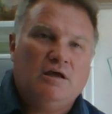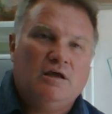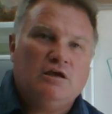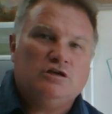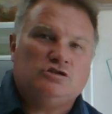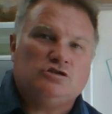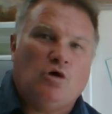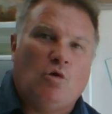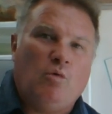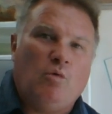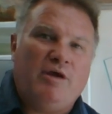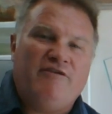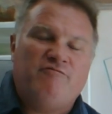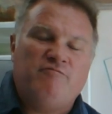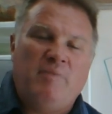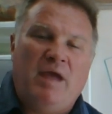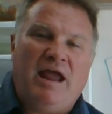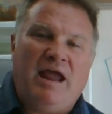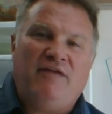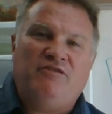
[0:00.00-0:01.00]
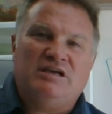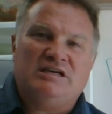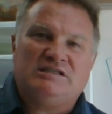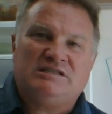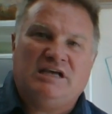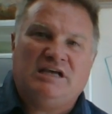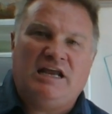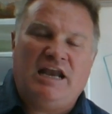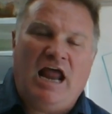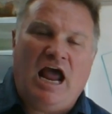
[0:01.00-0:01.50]
So we've made this
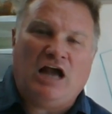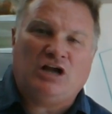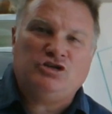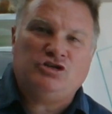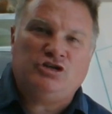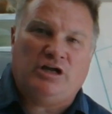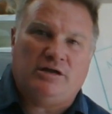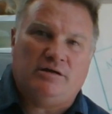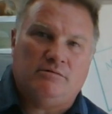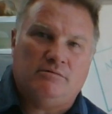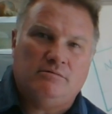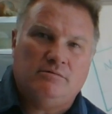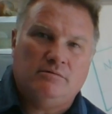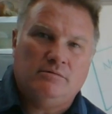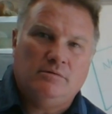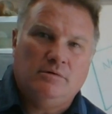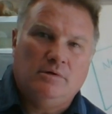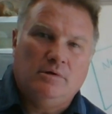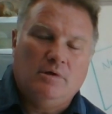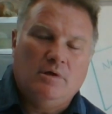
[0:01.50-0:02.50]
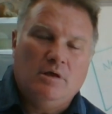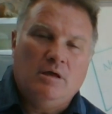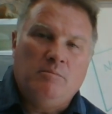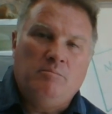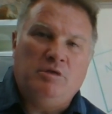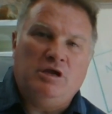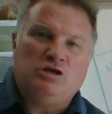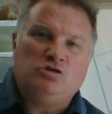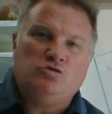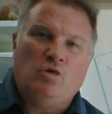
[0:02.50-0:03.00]
connection
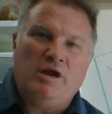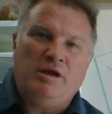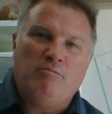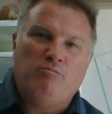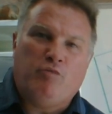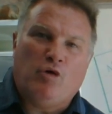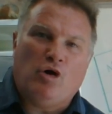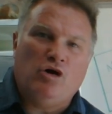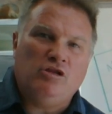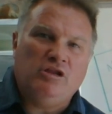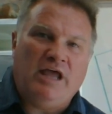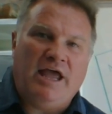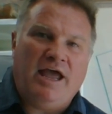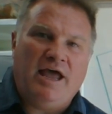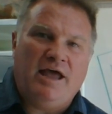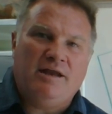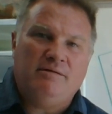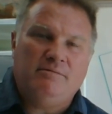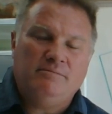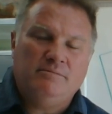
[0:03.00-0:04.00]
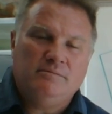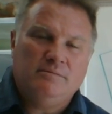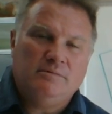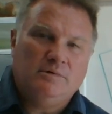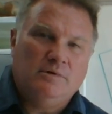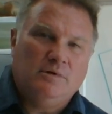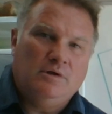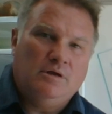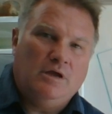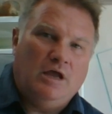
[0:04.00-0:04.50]
between Berlin
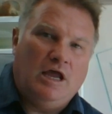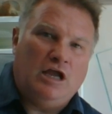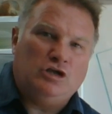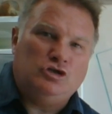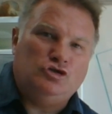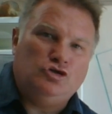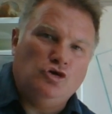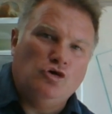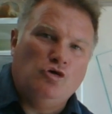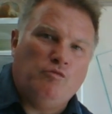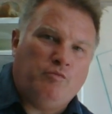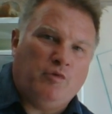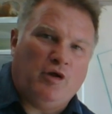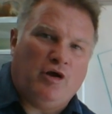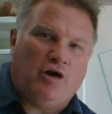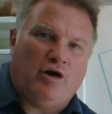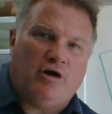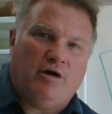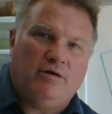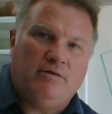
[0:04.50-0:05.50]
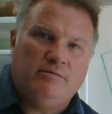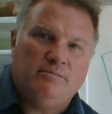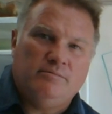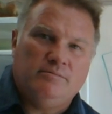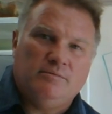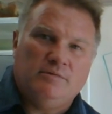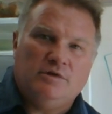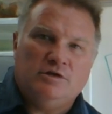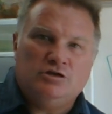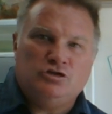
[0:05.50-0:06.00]
and Jupiter.
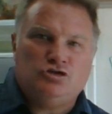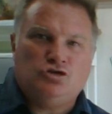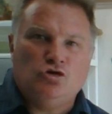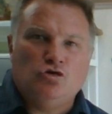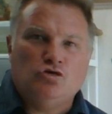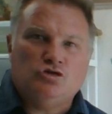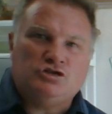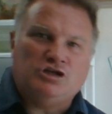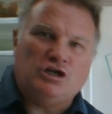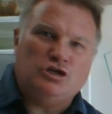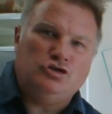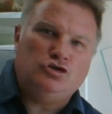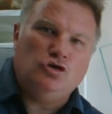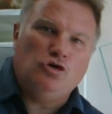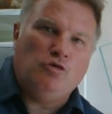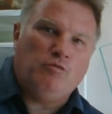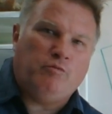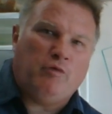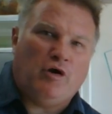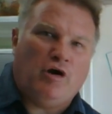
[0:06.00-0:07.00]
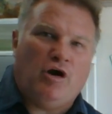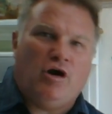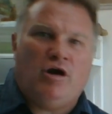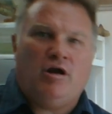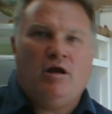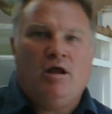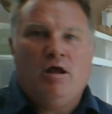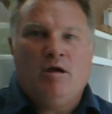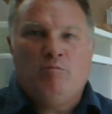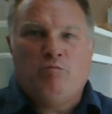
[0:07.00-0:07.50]
Zeus and
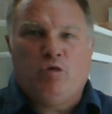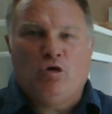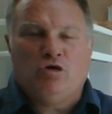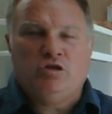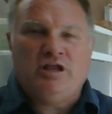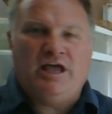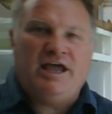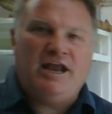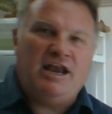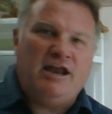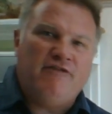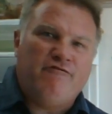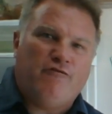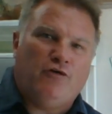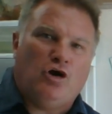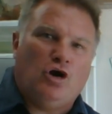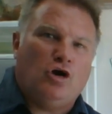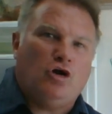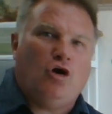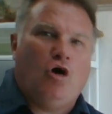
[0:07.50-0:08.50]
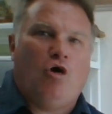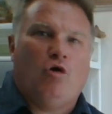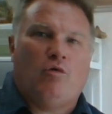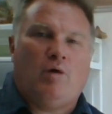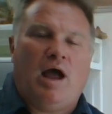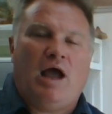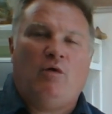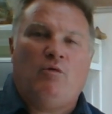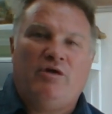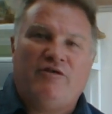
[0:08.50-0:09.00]
Jupiter, Berlin and Virgo,
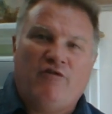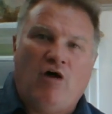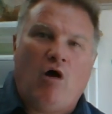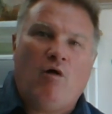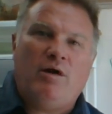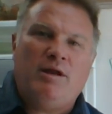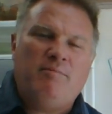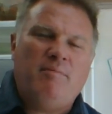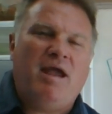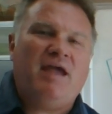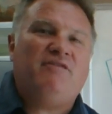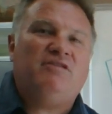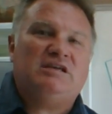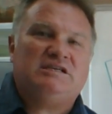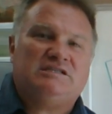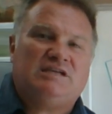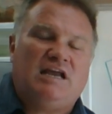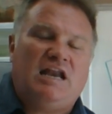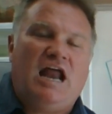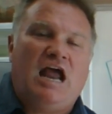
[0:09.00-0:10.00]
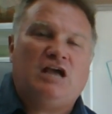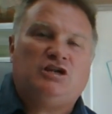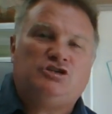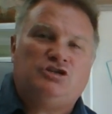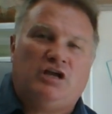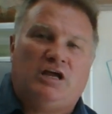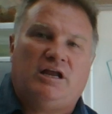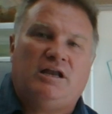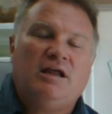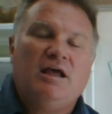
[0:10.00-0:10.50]
right? We've already made this
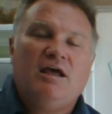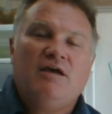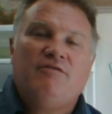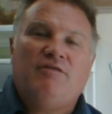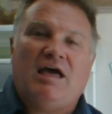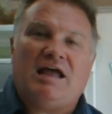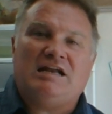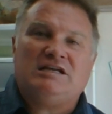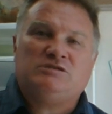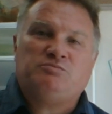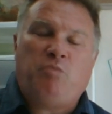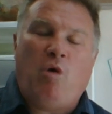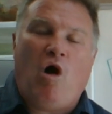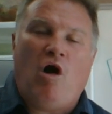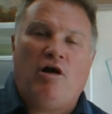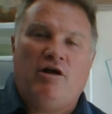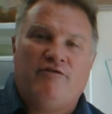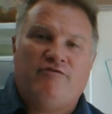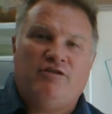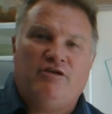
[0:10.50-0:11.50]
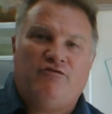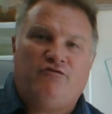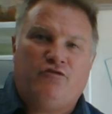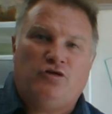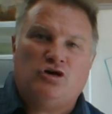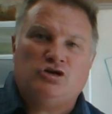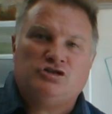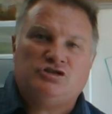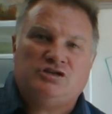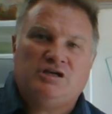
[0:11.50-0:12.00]
connection. That is part of the
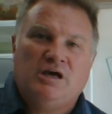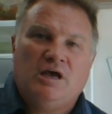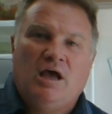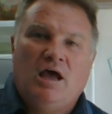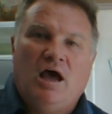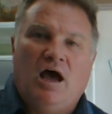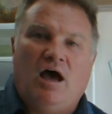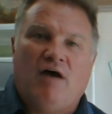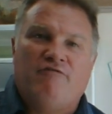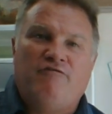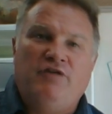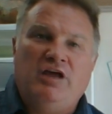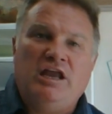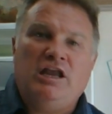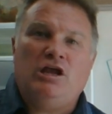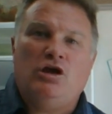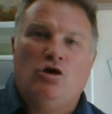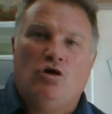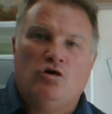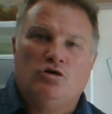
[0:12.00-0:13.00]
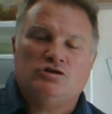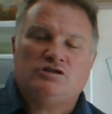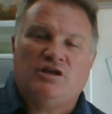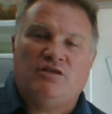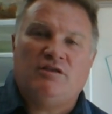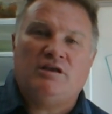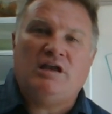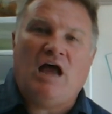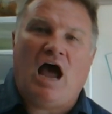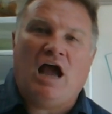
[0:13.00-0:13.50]
first videos and
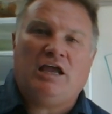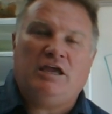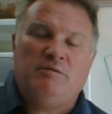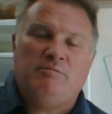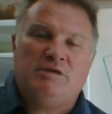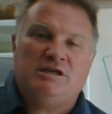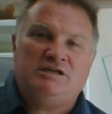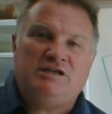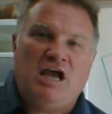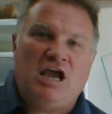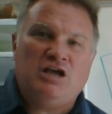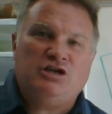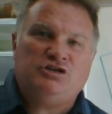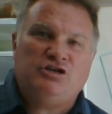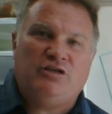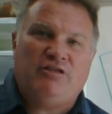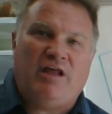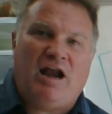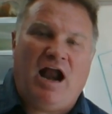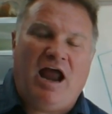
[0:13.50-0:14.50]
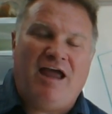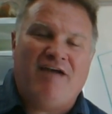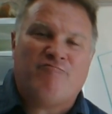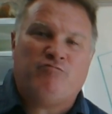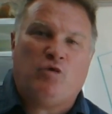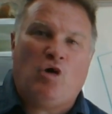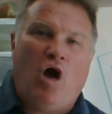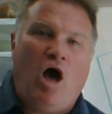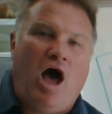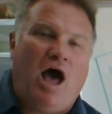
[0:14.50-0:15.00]
the documentation that I have
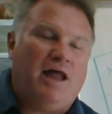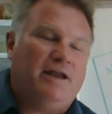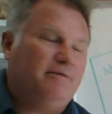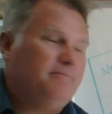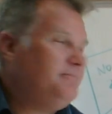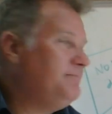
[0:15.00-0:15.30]
brought.